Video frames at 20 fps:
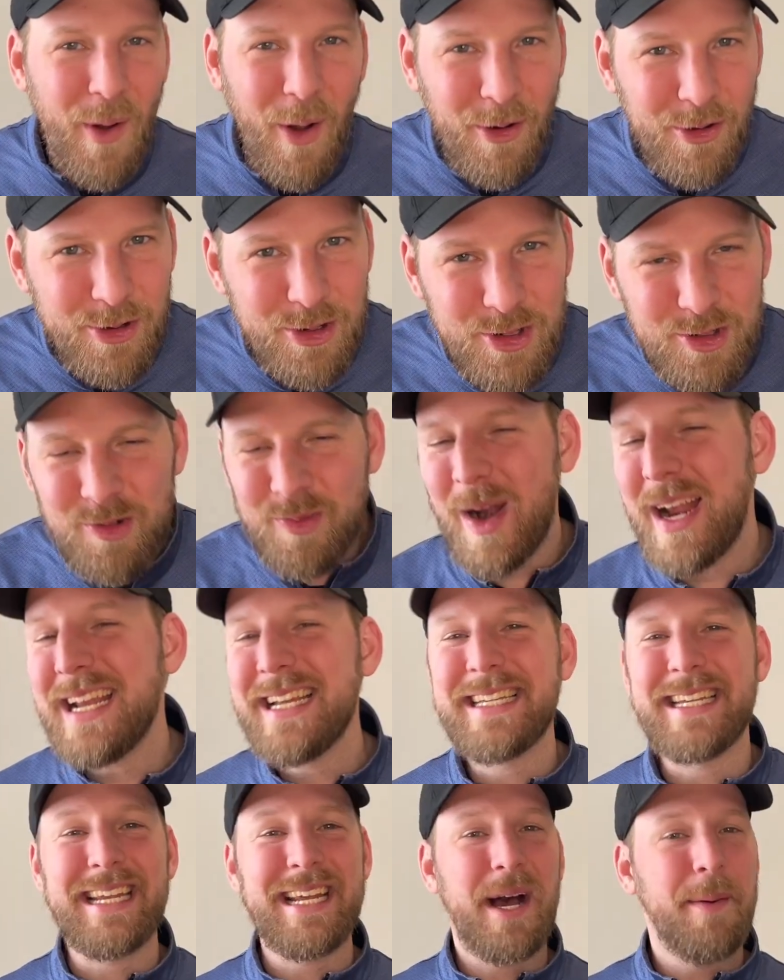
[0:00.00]
are
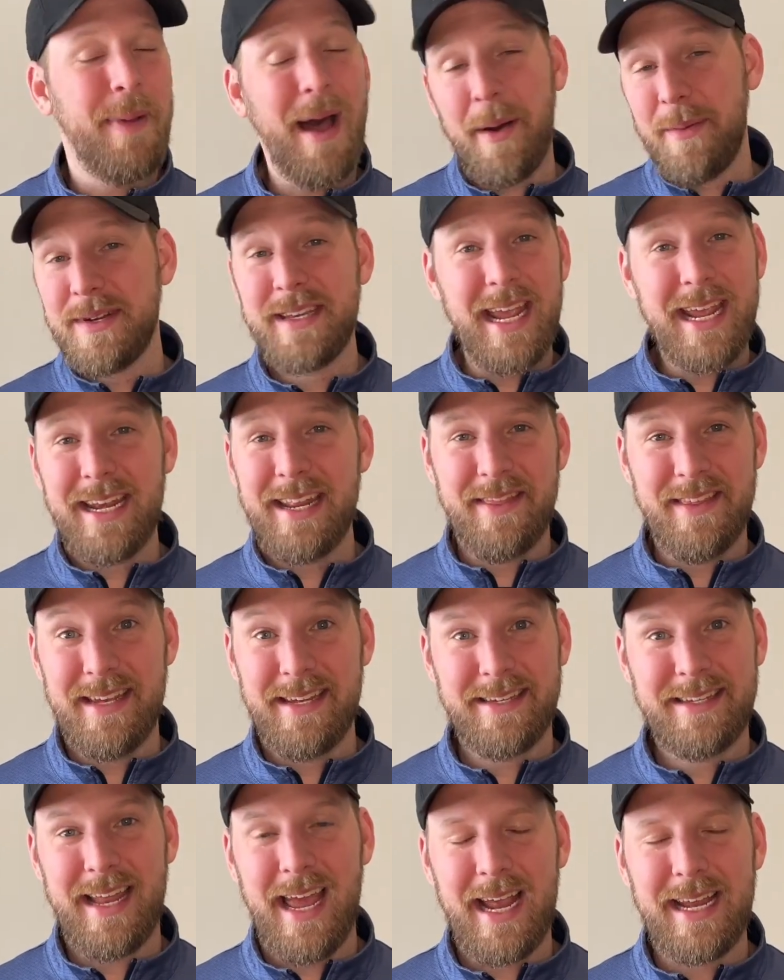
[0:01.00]
crazy about data these
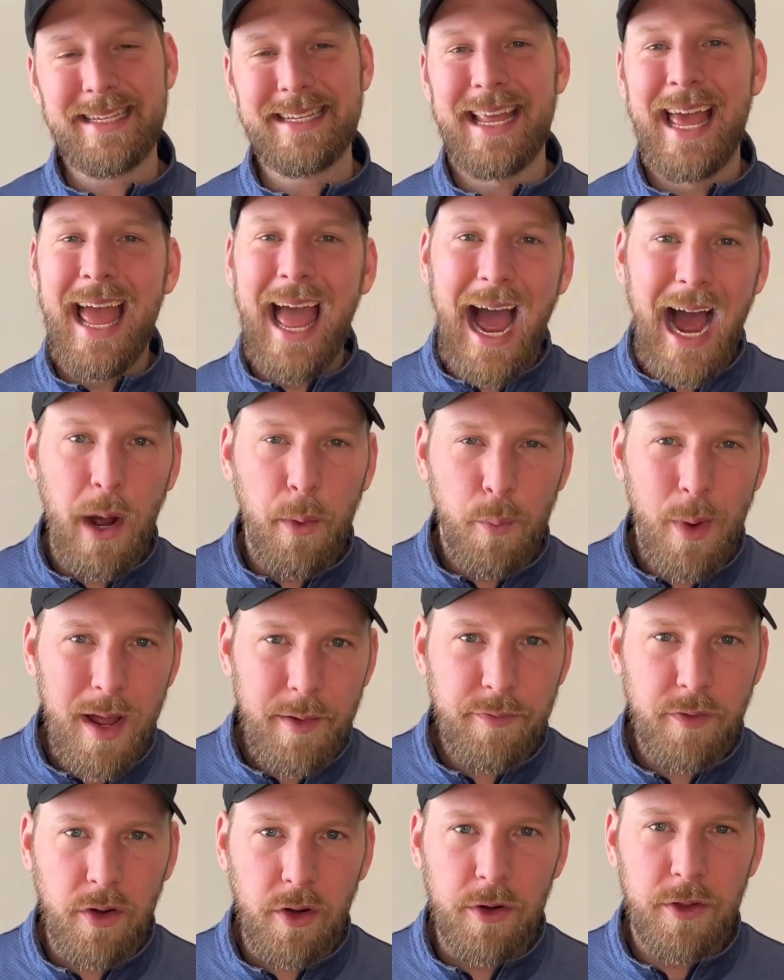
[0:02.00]
days.
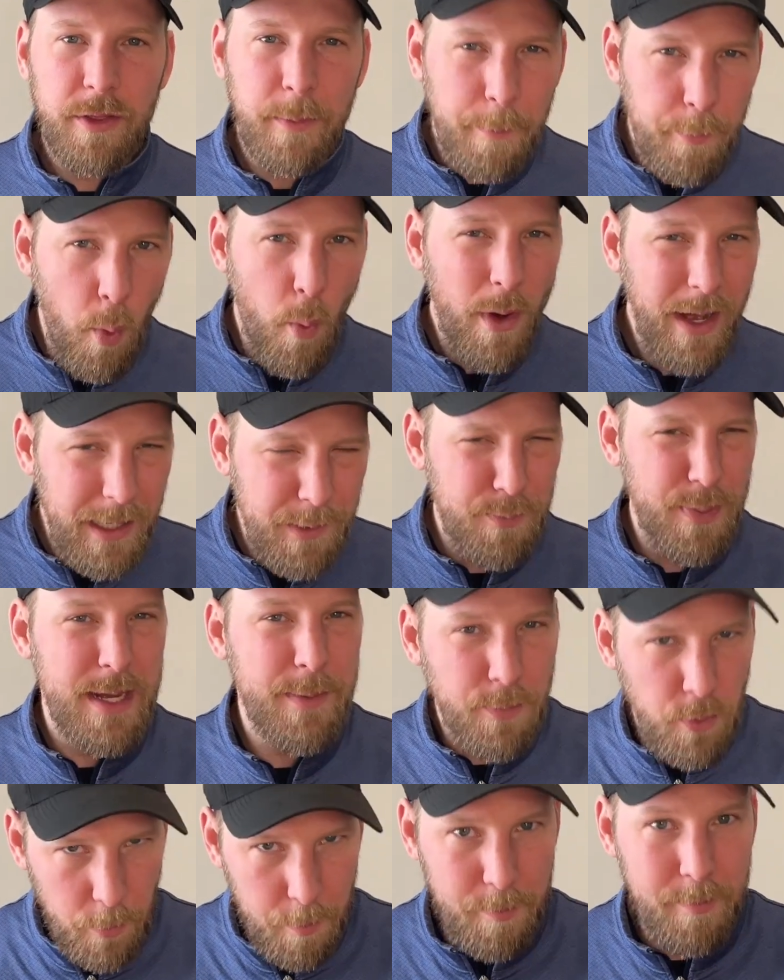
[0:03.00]
However, the point
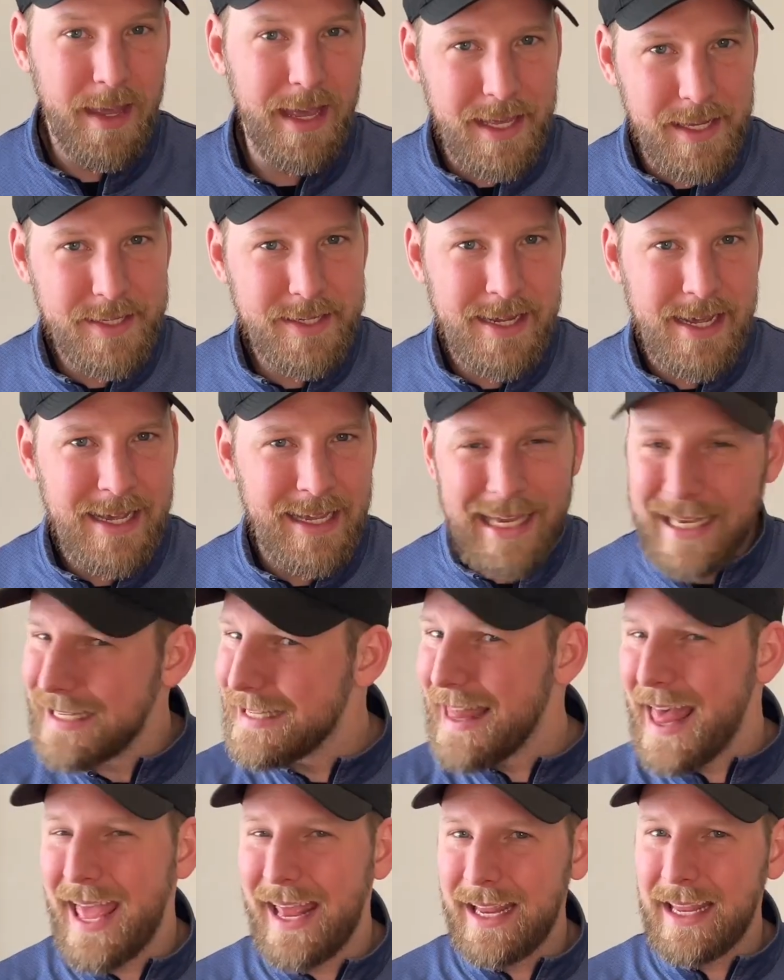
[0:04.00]
people miss is
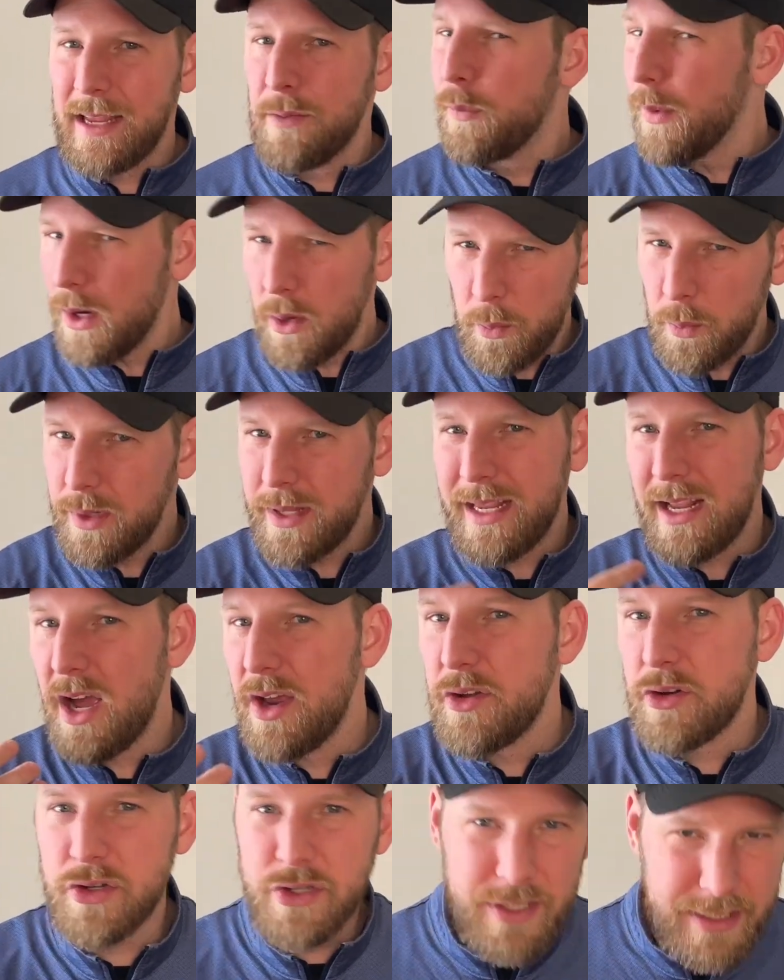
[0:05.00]
that if we don't really
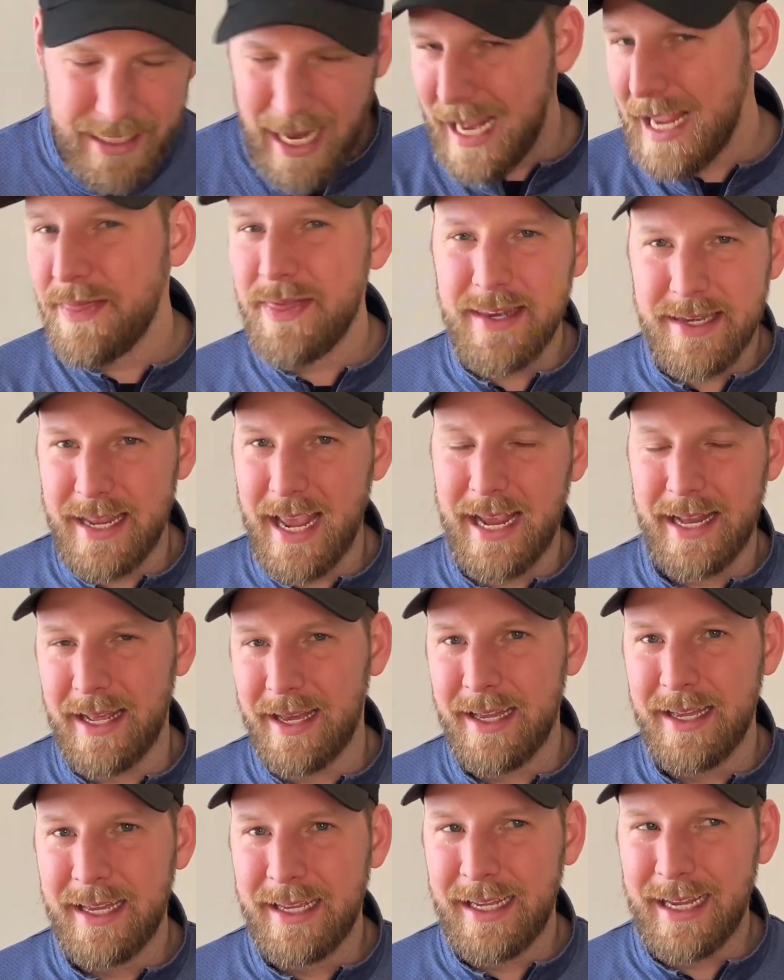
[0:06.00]
understand the data,
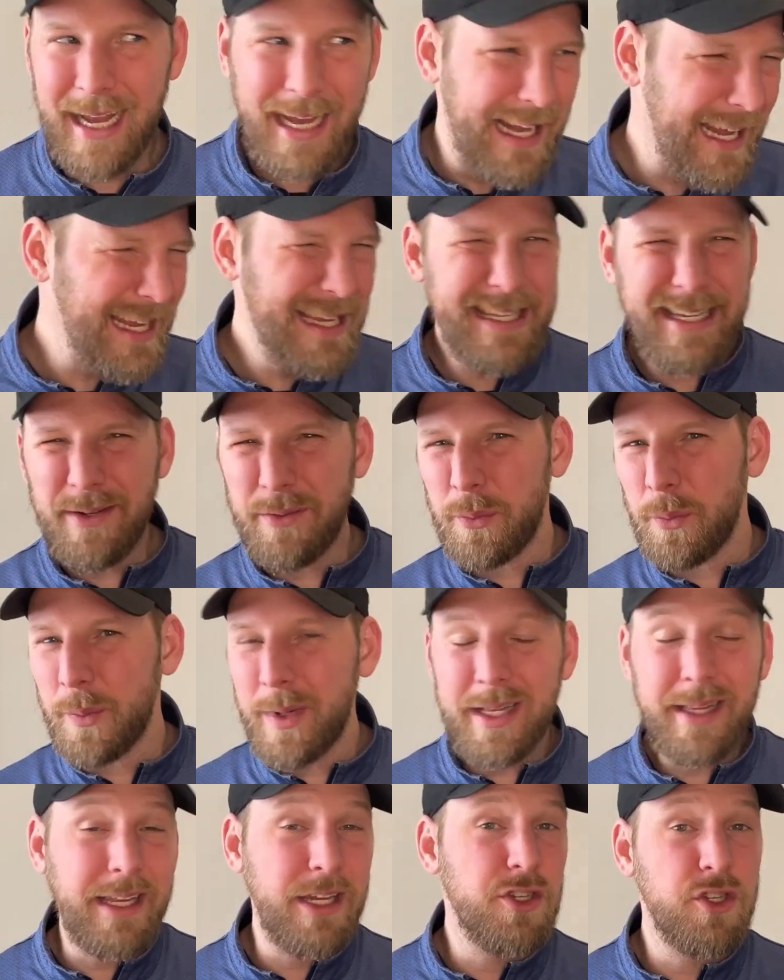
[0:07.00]
it isn't
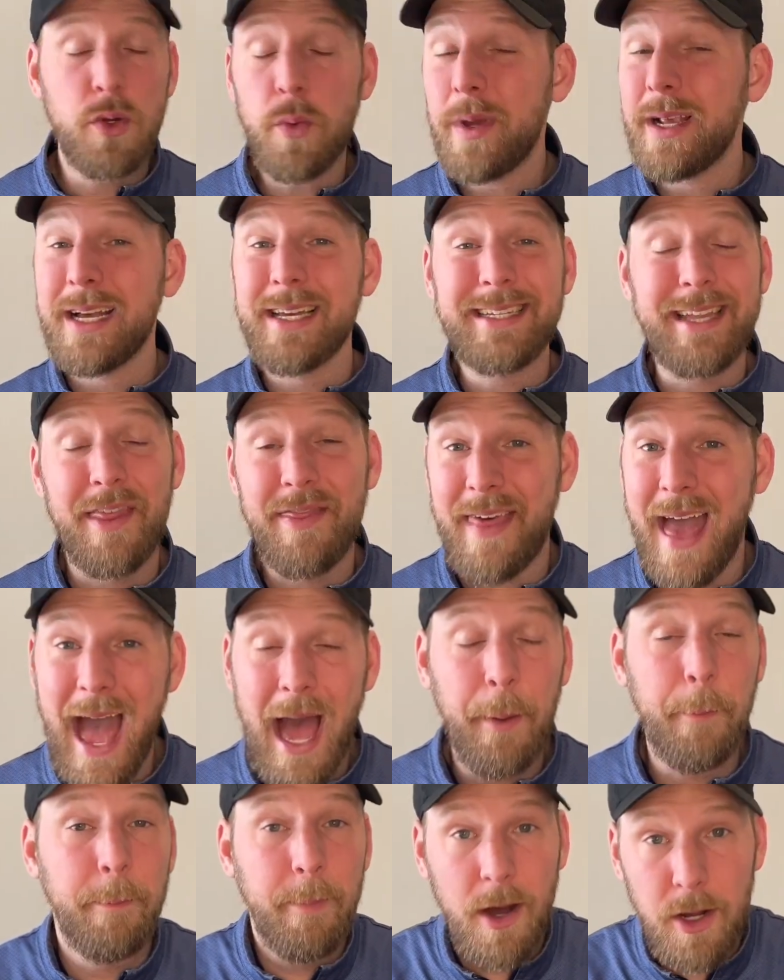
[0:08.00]
really doing us
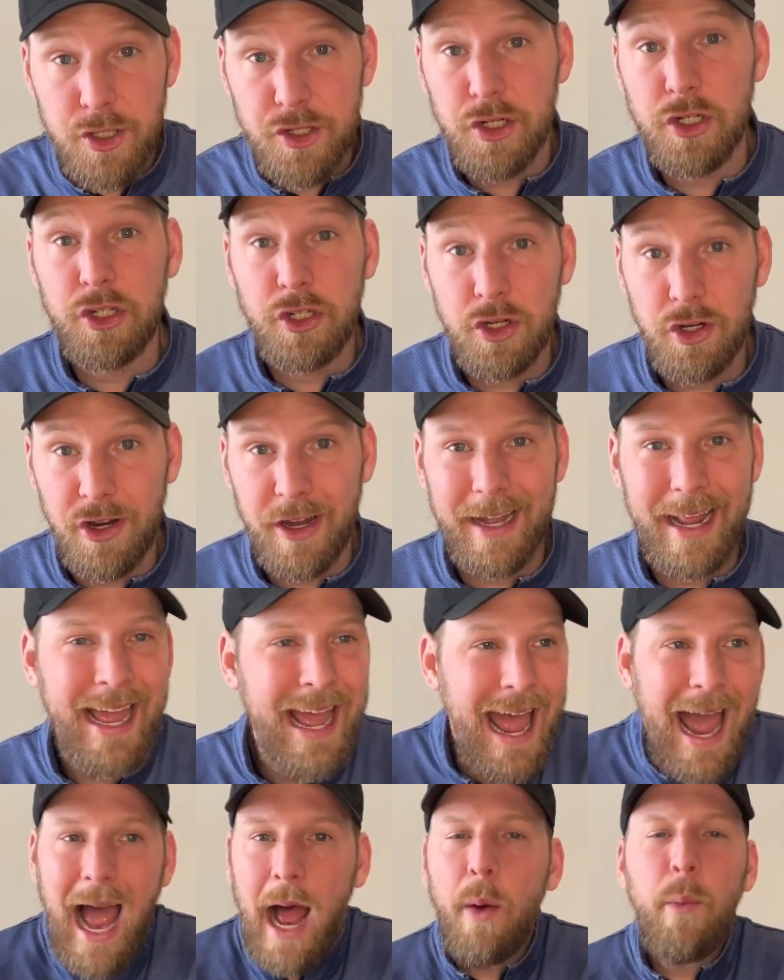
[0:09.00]
that much good.
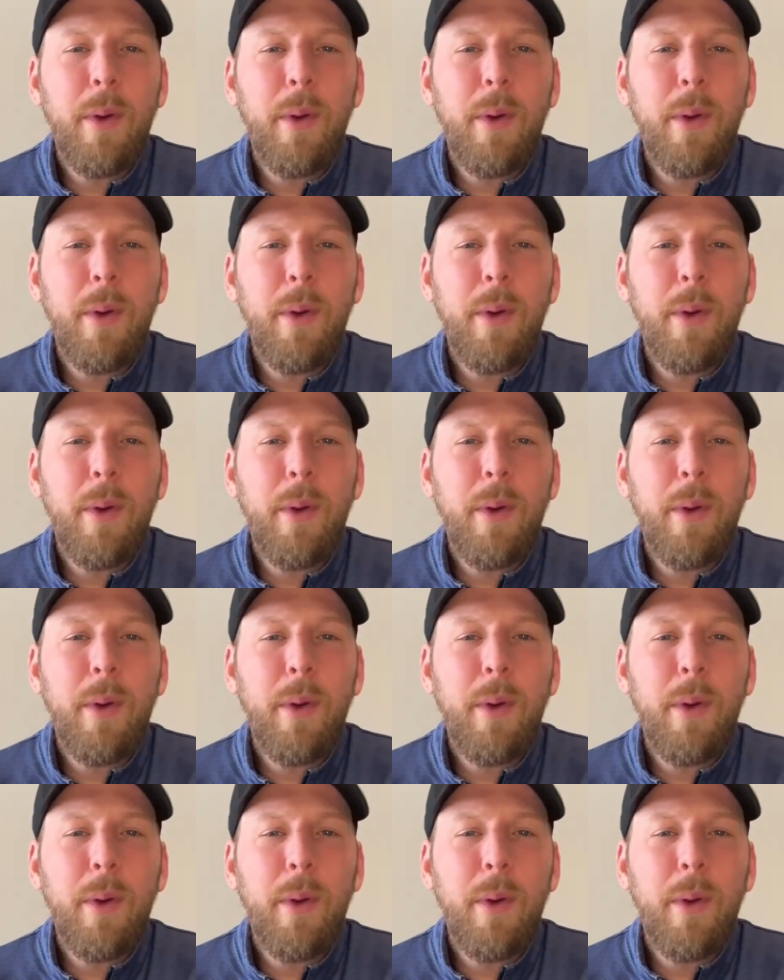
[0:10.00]
How